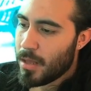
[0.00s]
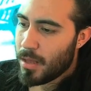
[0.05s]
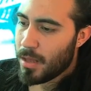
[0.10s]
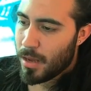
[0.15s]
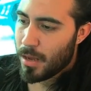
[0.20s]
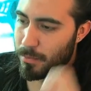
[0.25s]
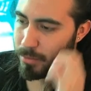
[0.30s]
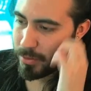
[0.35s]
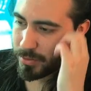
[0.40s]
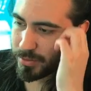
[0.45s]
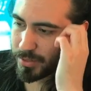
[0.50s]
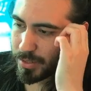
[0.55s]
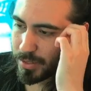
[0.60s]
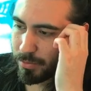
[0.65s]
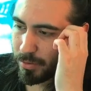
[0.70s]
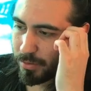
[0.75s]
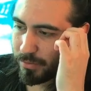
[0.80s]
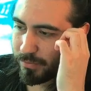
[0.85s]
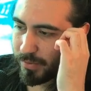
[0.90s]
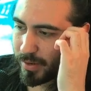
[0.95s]

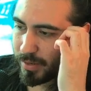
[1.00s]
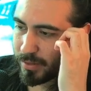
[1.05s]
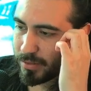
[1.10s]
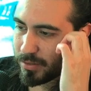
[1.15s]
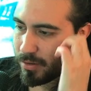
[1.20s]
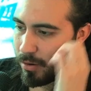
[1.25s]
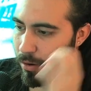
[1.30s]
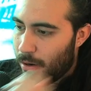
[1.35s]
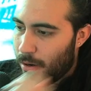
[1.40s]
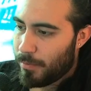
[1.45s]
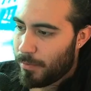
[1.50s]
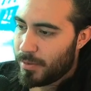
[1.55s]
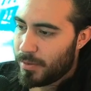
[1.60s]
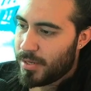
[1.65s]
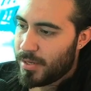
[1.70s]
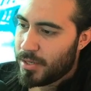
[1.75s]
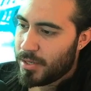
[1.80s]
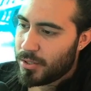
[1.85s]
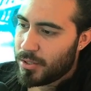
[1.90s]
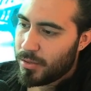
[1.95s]
Placebo effects are
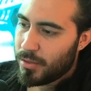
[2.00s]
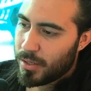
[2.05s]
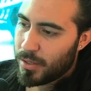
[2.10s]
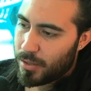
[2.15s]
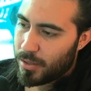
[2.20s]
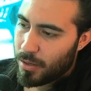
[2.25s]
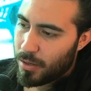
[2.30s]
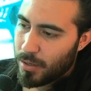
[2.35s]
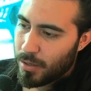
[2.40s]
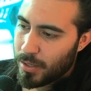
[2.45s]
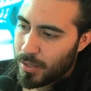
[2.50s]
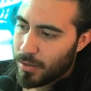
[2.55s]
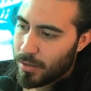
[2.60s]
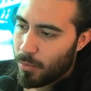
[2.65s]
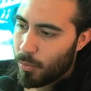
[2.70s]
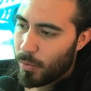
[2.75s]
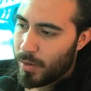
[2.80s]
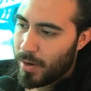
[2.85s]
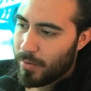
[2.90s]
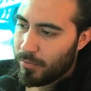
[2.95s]
potentially occurring
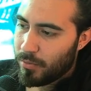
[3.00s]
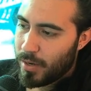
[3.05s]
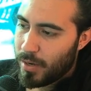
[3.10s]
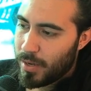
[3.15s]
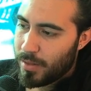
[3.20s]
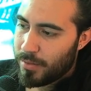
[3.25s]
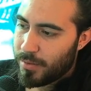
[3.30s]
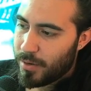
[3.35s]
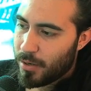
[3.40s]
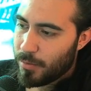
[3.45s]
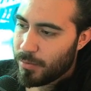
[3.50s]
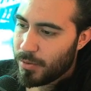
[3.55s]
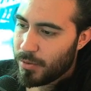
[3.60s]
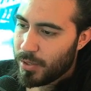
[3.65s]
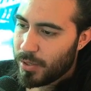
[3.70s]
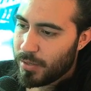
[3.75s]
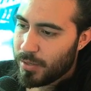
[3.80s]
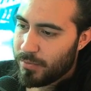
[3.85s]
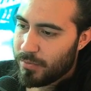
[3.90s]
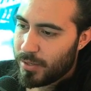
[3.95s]
whenever a
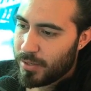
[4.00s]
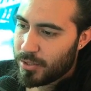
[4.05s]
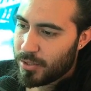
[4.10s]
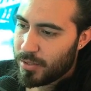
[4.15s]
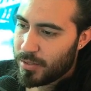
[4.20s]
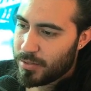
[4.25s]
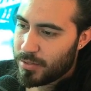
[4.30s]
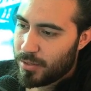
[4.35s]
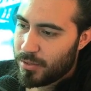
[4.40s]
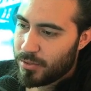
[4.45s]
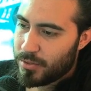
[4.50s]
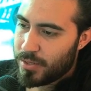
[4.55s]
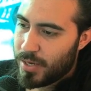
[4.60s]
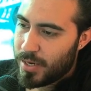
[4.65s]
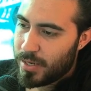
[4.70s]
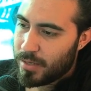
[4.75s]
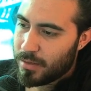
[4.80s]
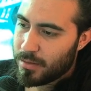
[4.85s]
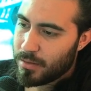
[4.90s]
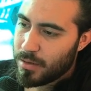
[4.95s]
therapeutic intervention is
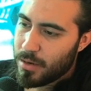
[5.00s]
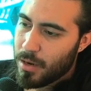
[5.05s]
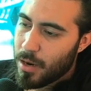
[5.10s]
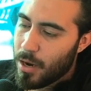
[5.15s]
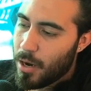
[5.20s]
undertaken,